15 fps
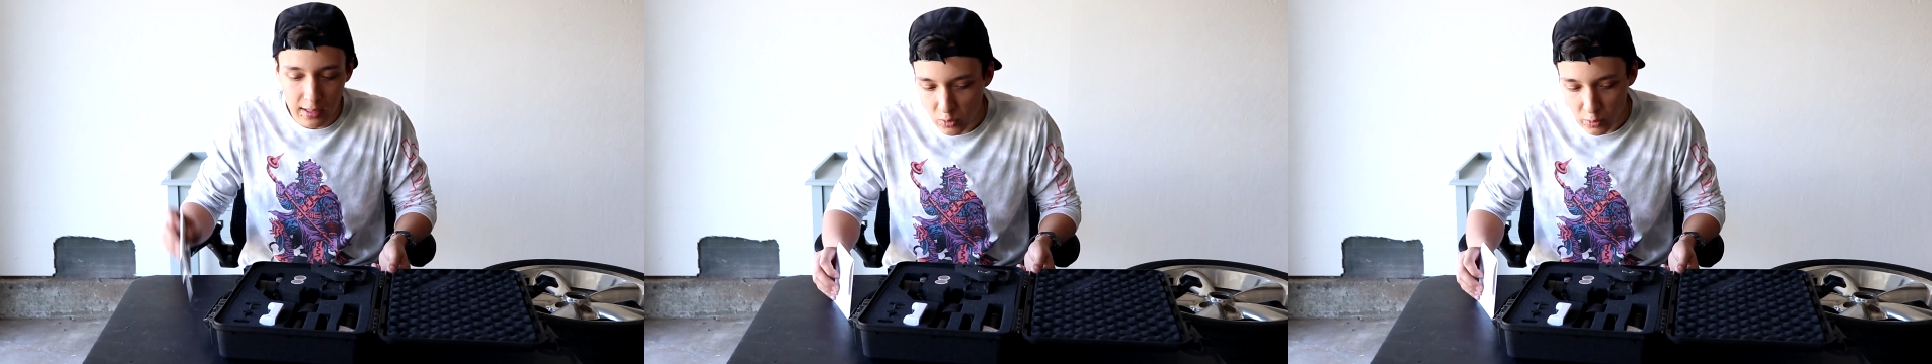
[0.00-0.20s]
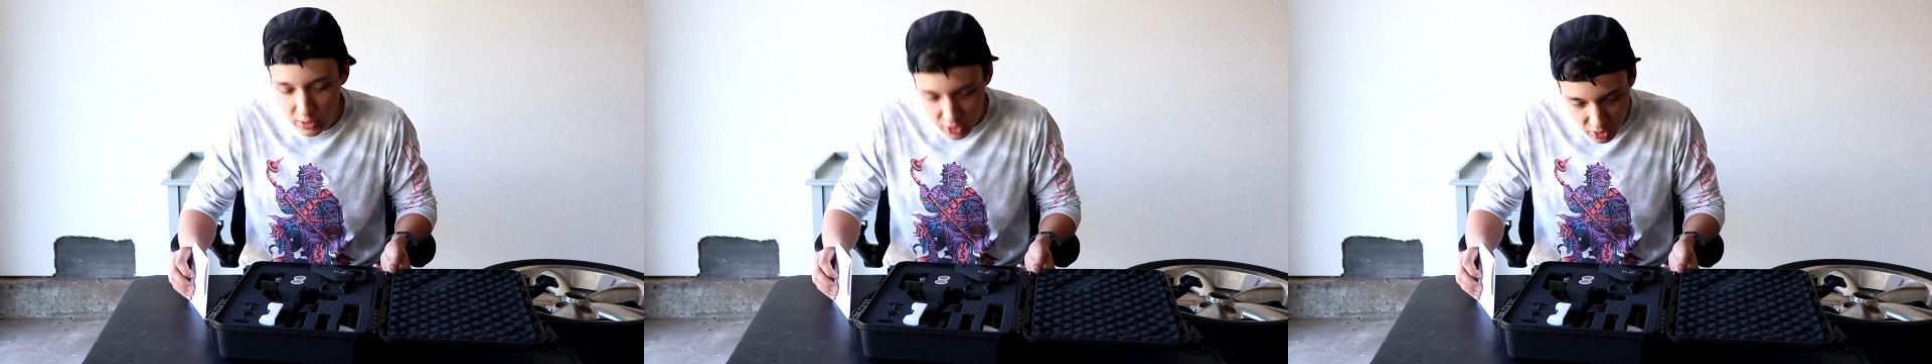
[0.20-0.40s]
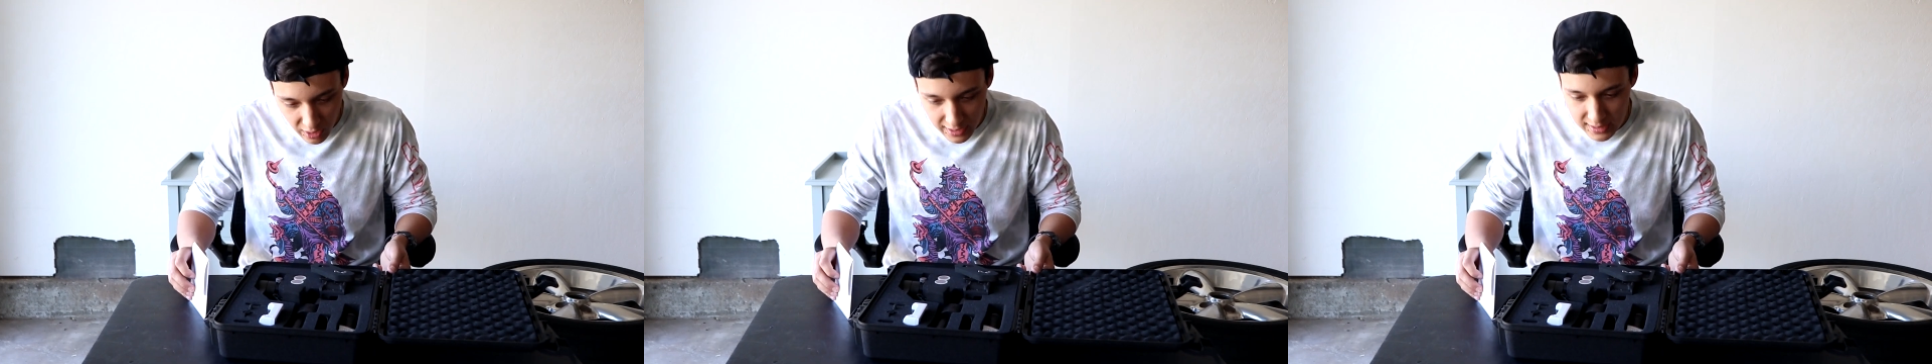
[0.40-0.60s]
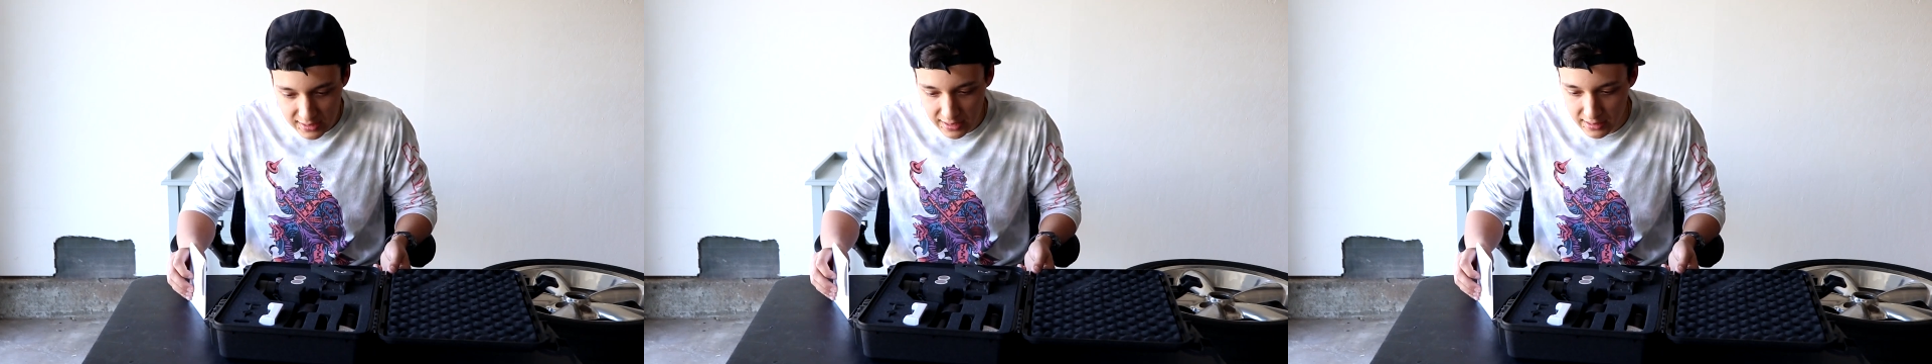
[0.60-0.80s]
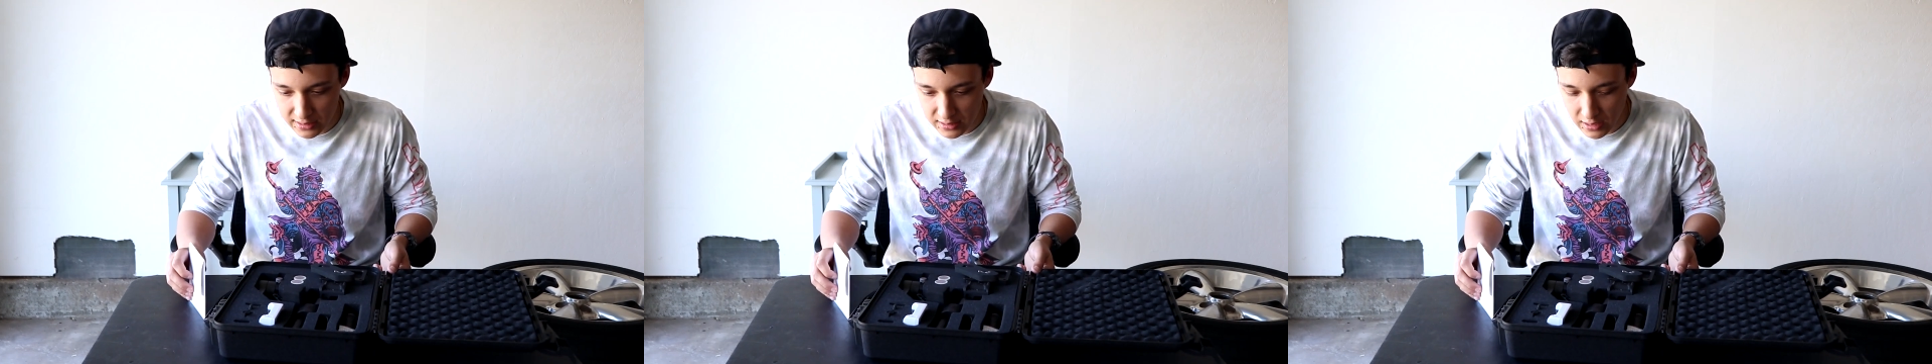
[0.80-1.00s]
So we're gonna try to
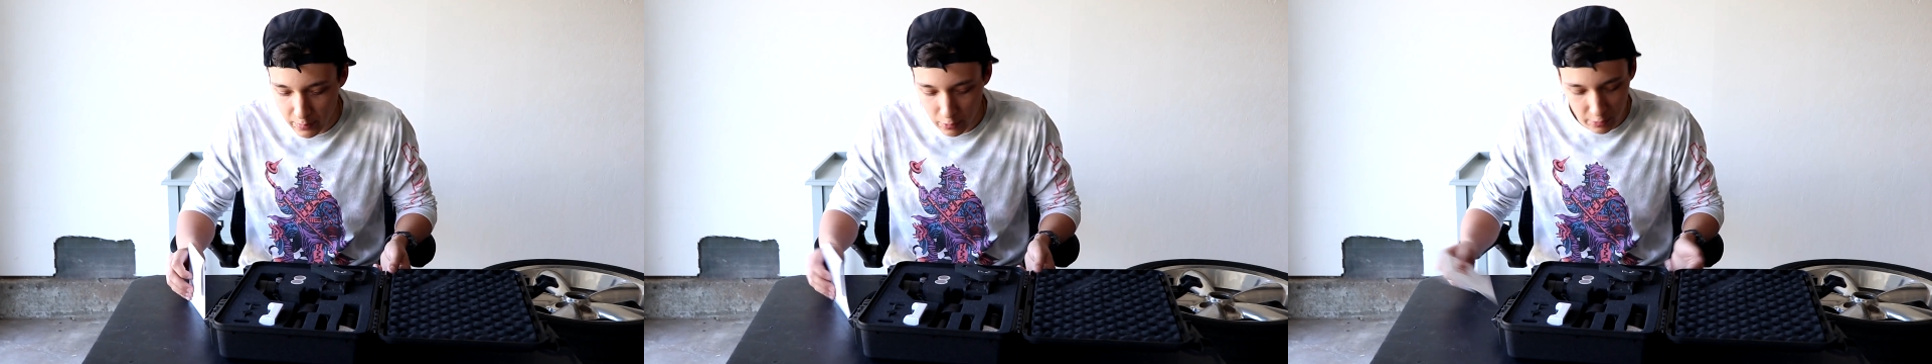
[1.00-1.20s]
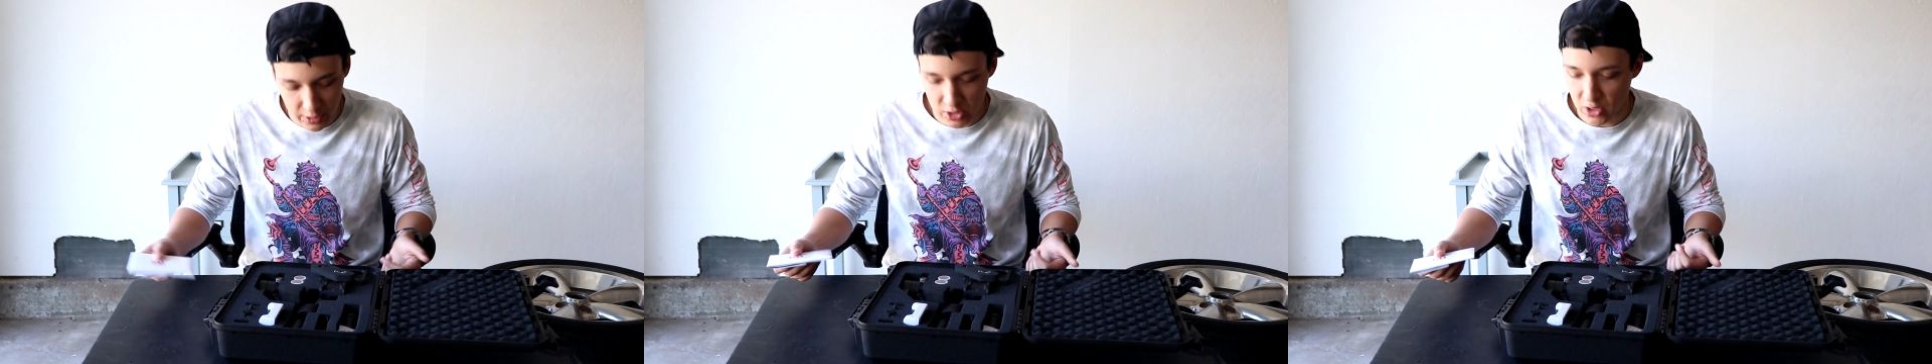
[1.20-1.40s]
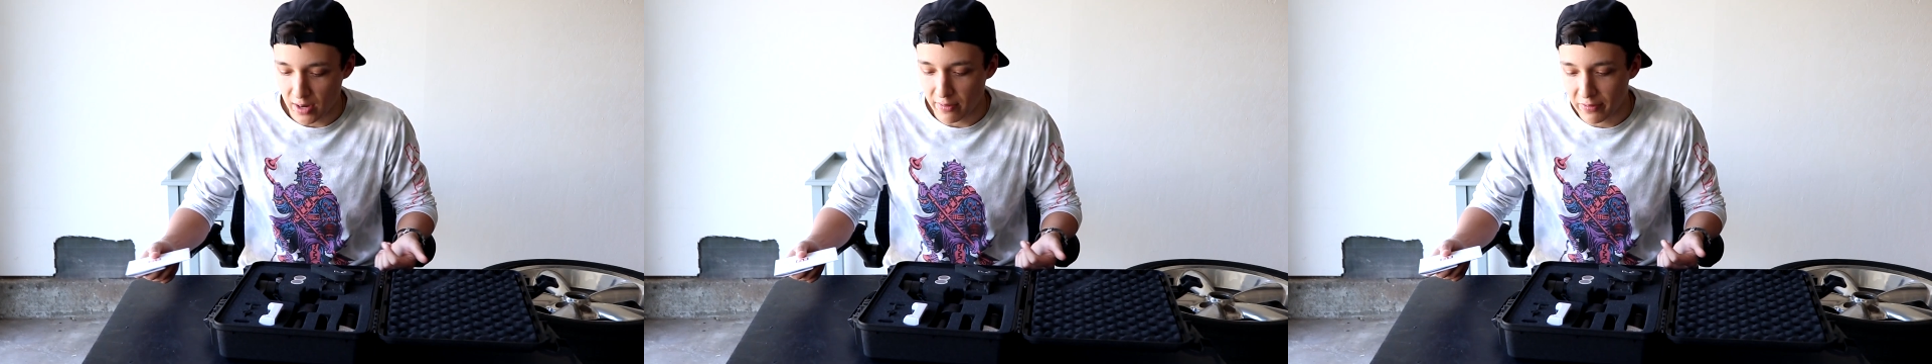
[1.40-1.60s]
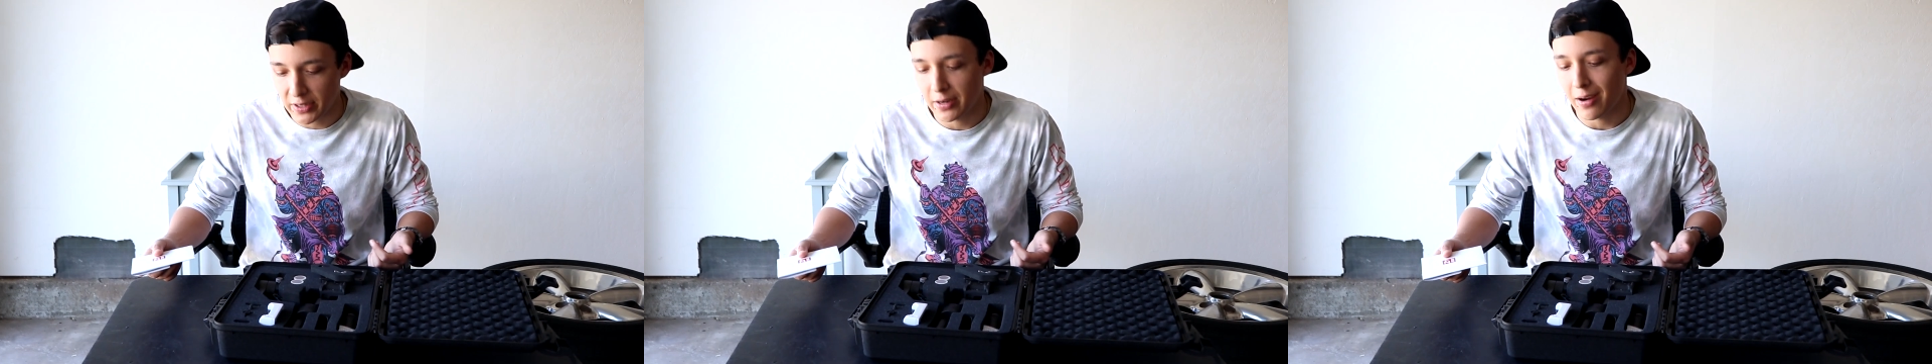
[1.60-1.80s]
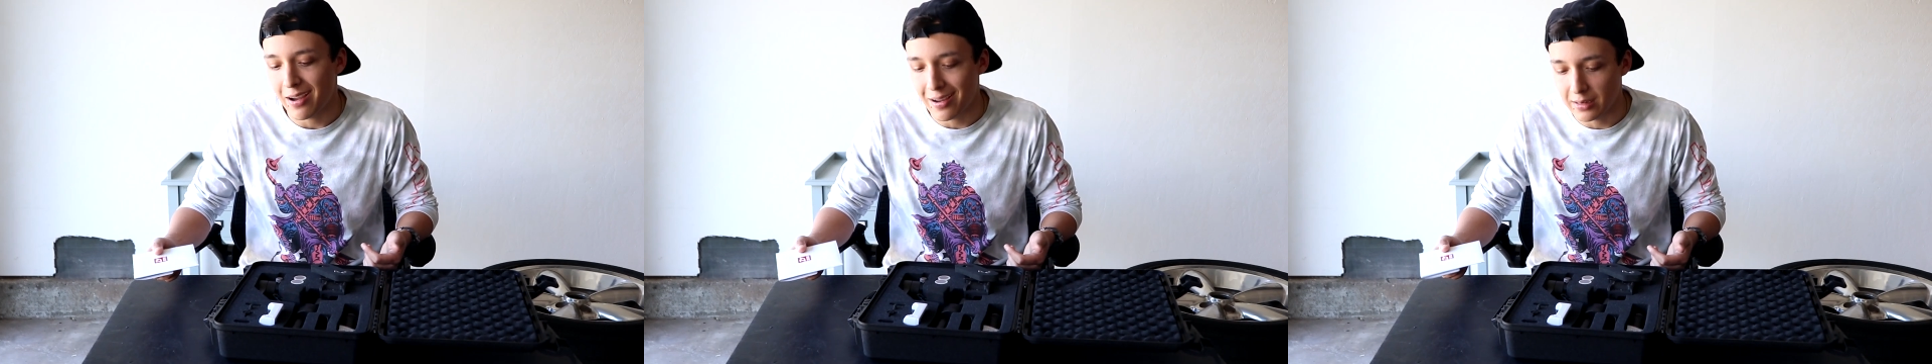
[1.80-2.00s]
set this up. We're gonna try to
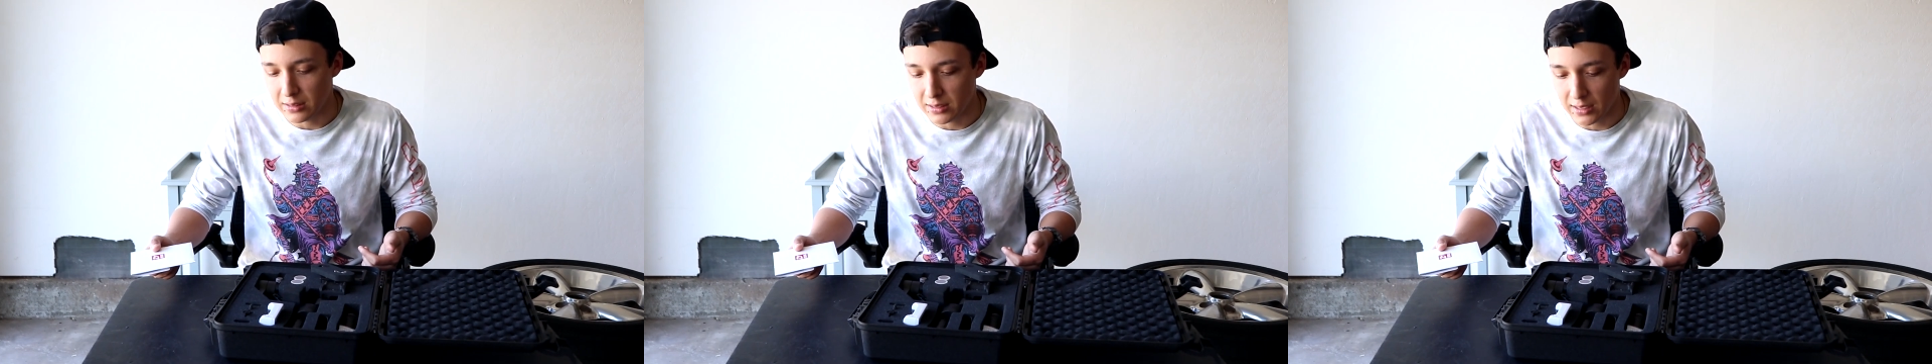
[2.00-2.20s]
figure out how to